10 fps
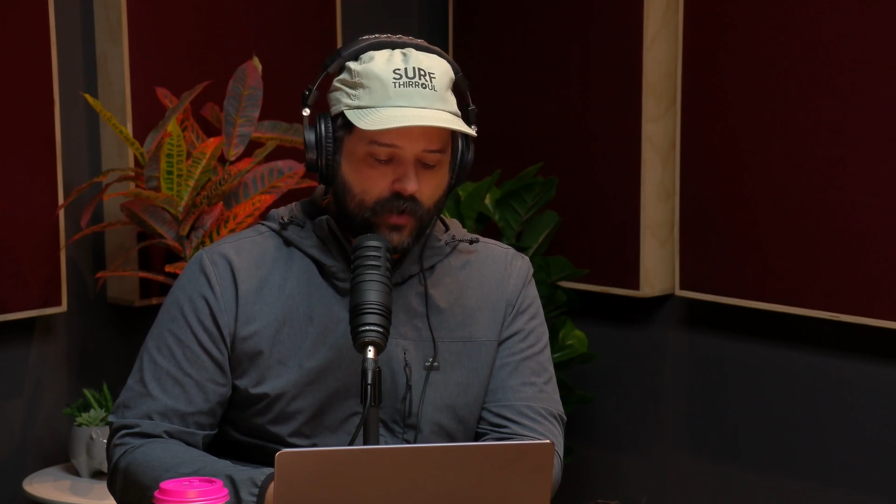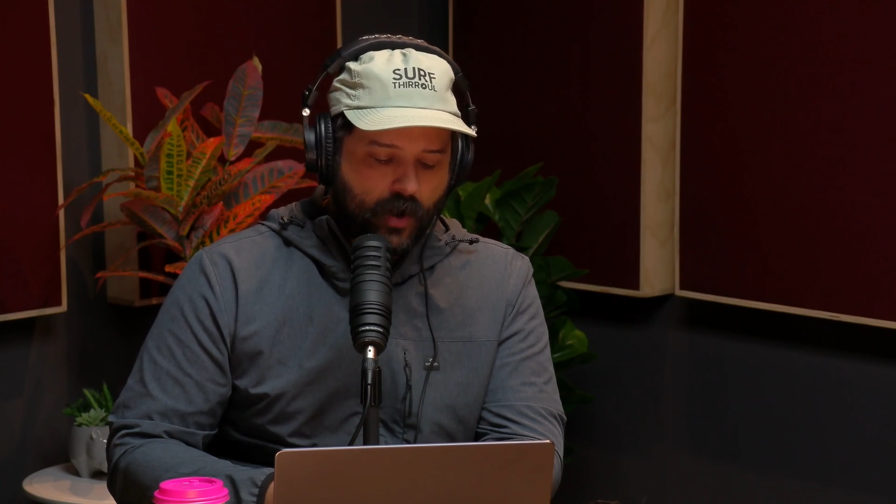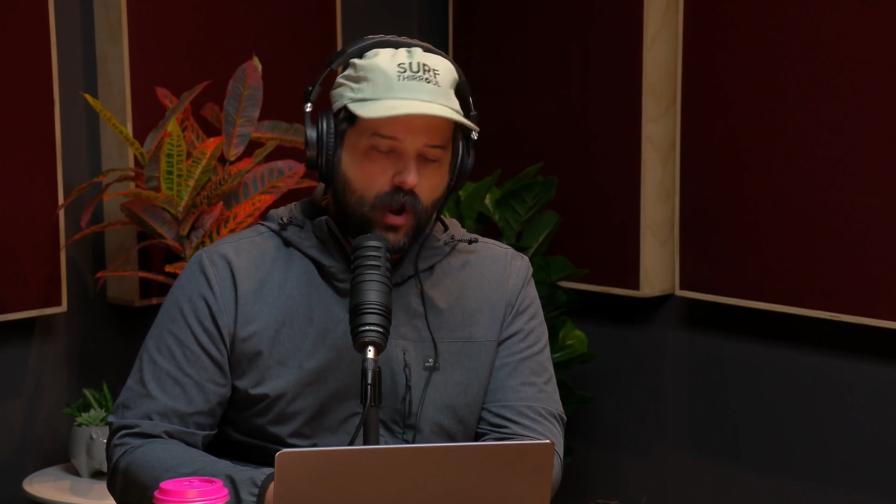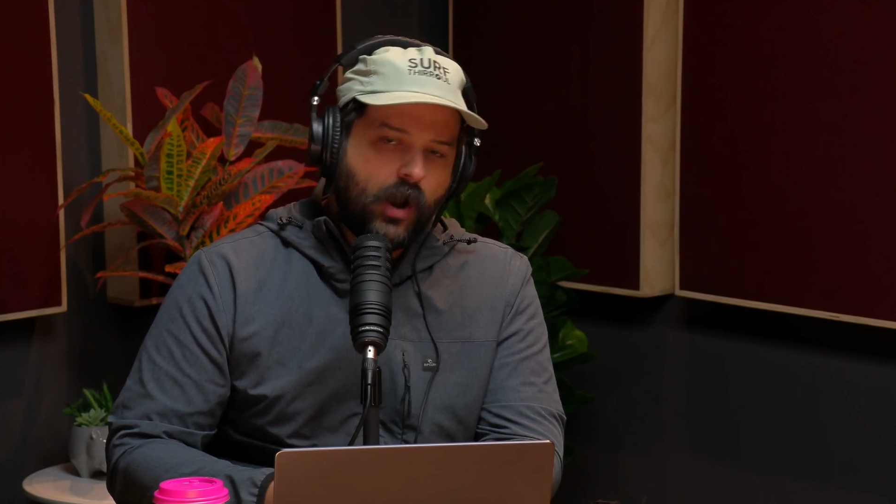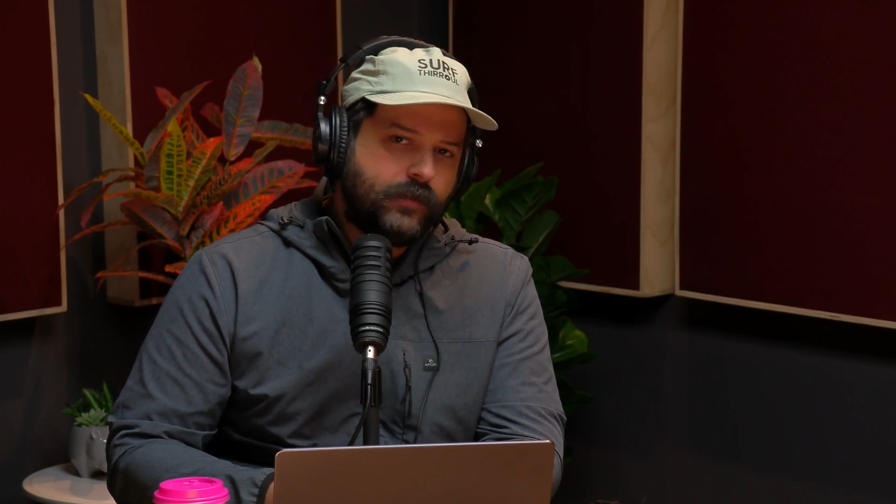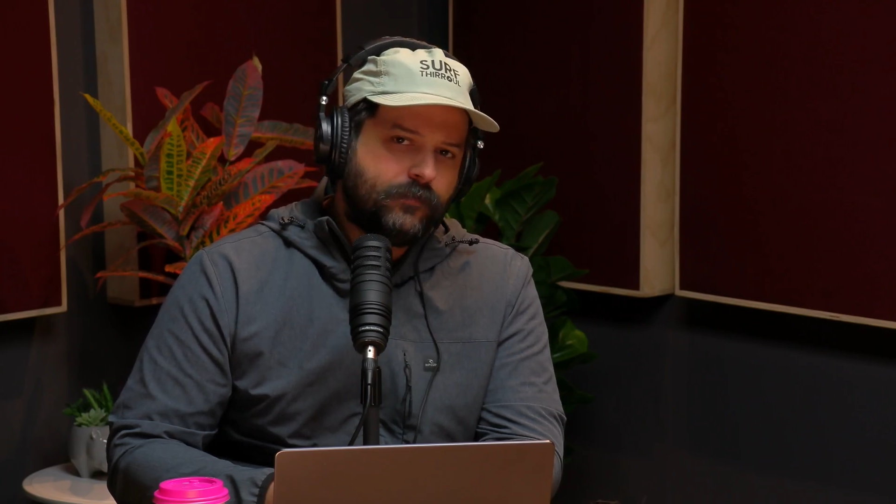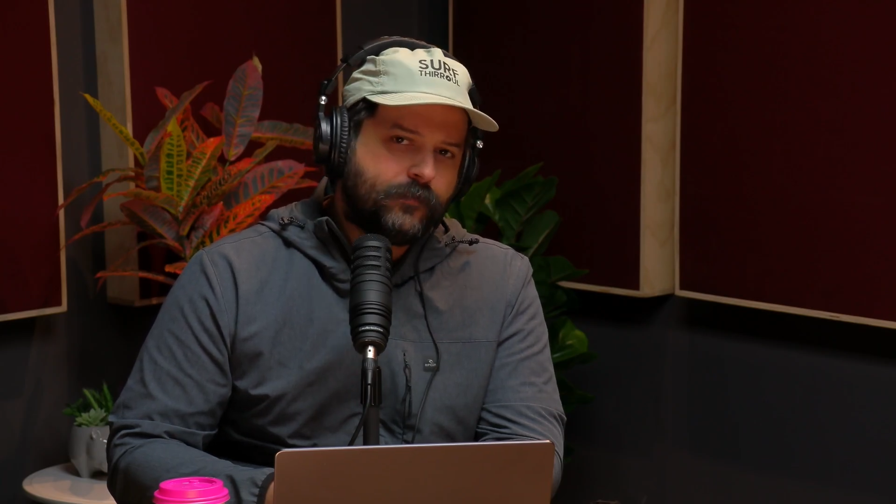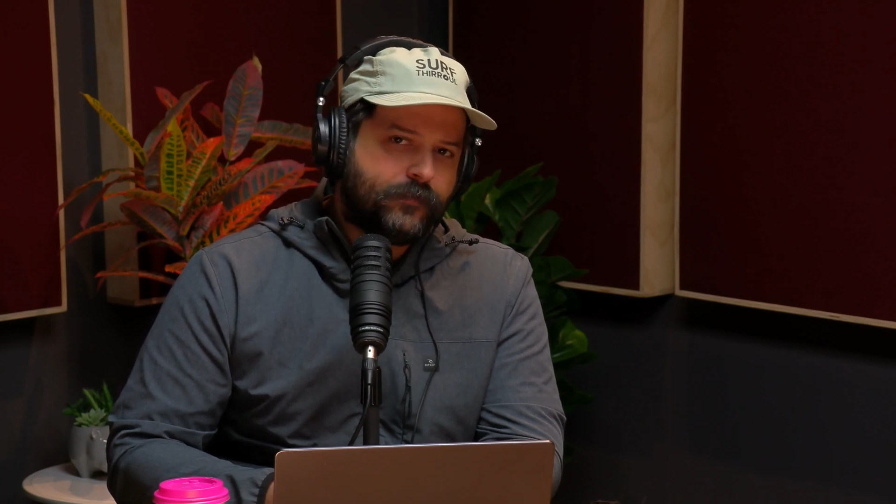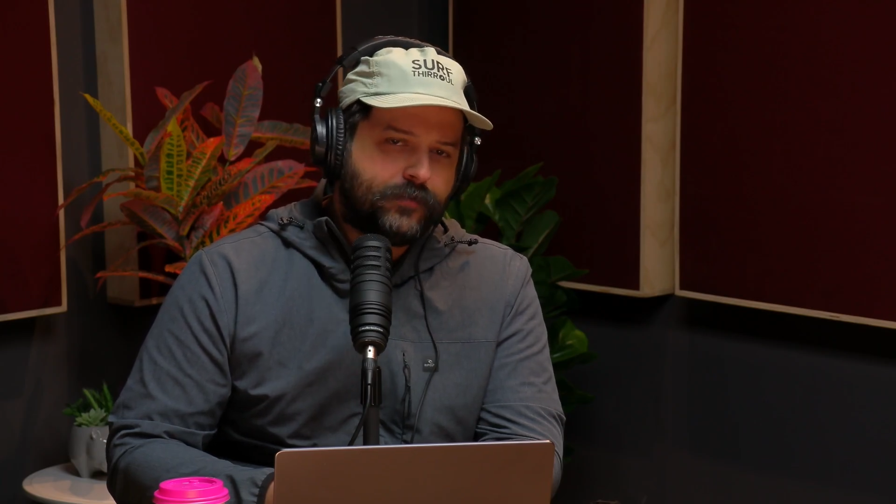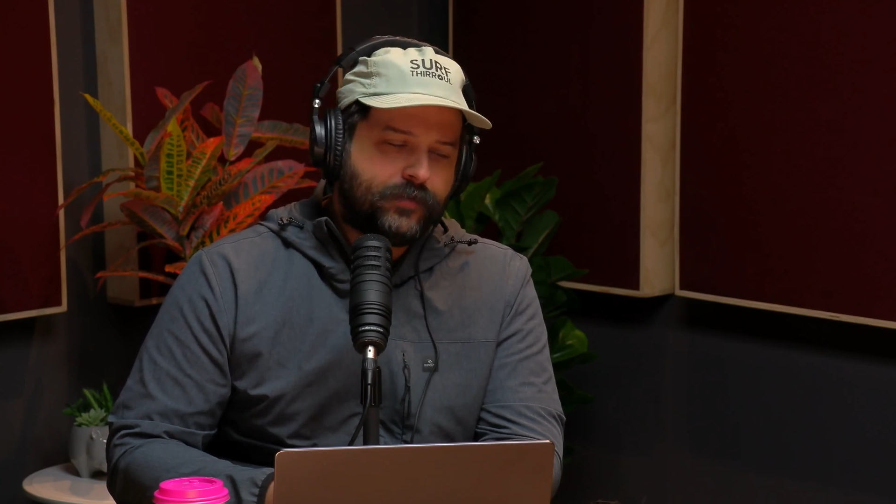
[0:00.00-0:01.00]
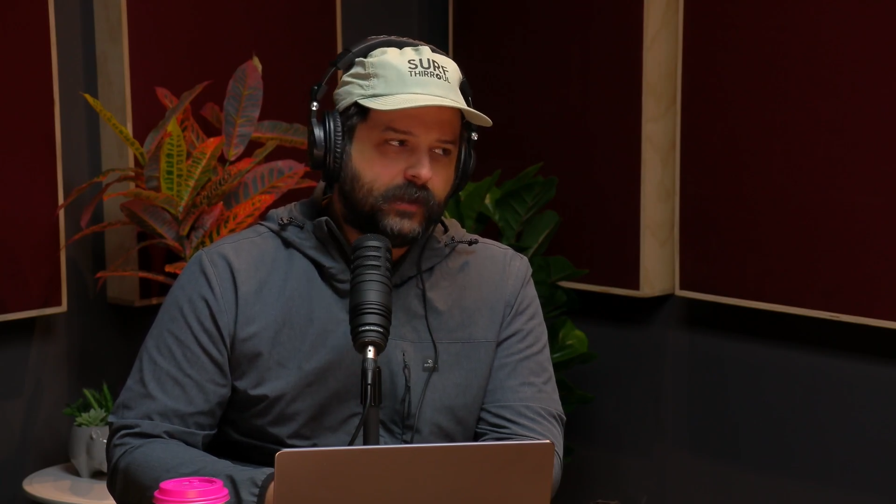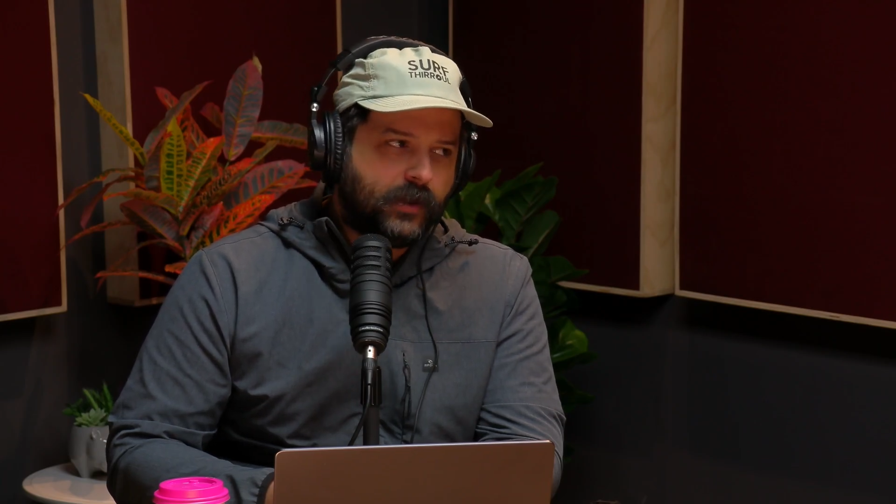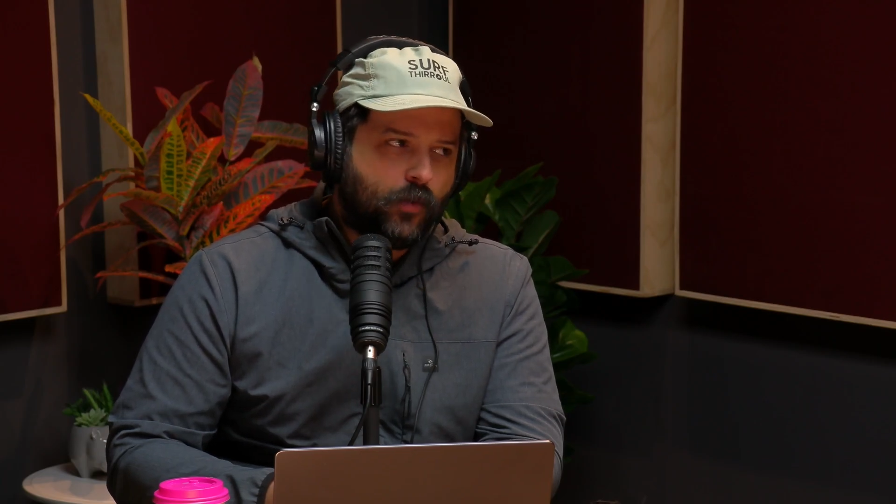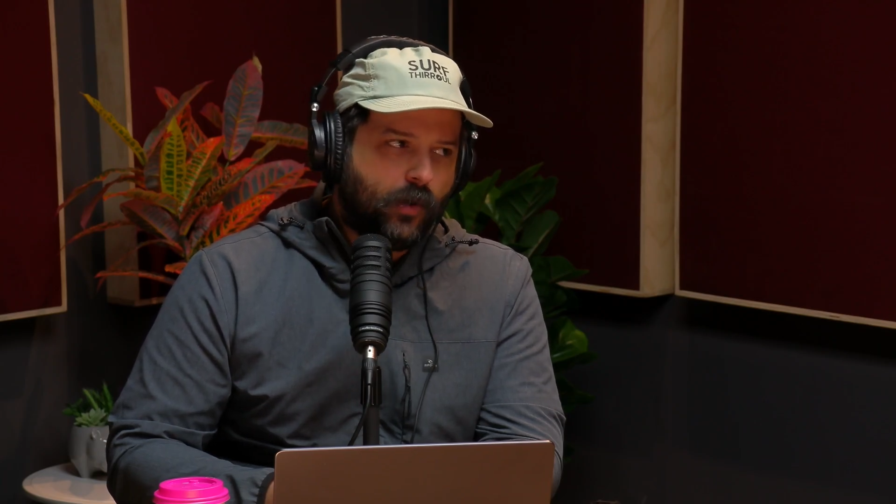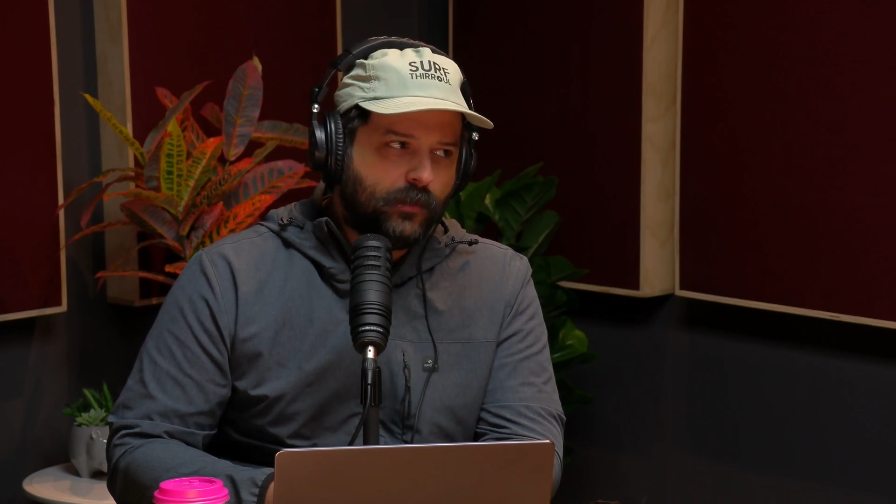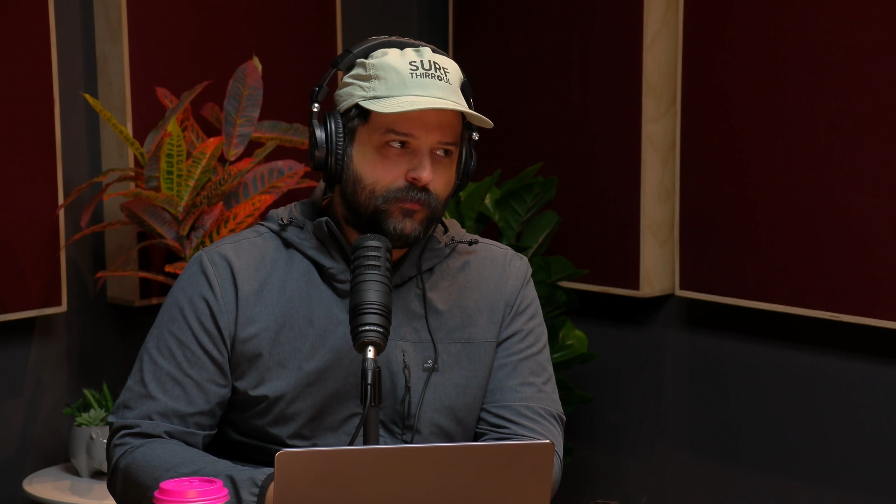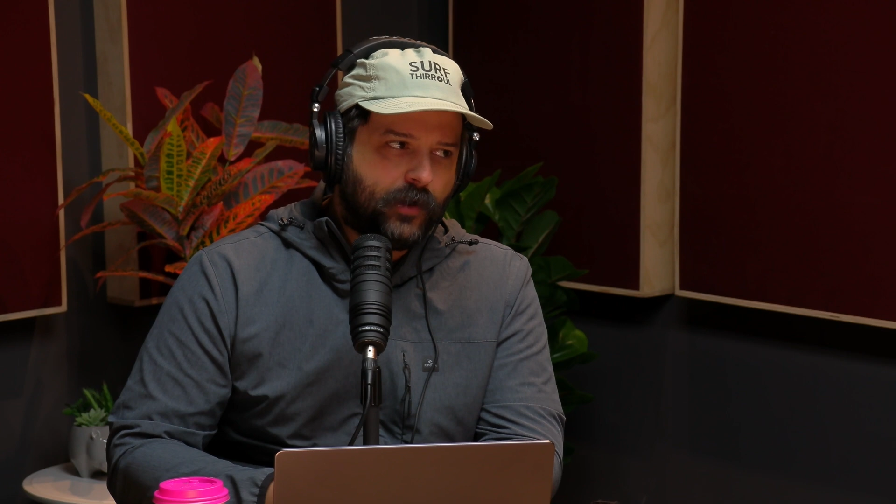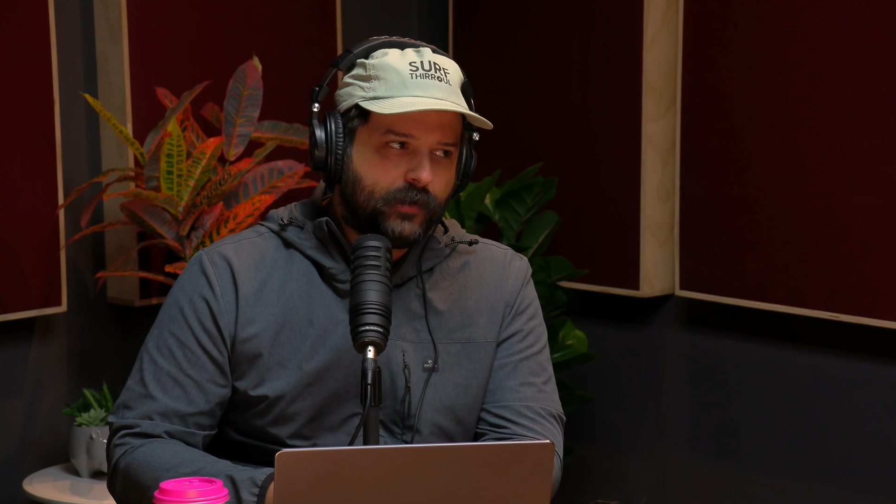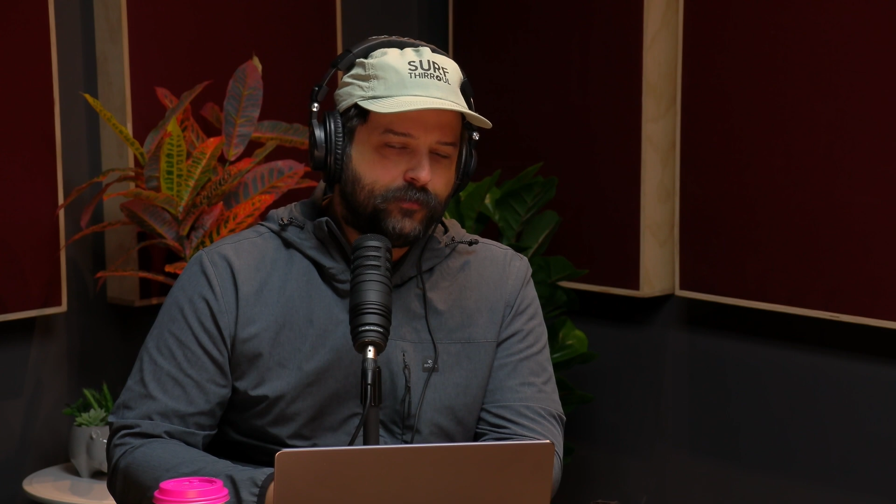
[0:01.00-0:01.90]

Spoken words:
I think qualifying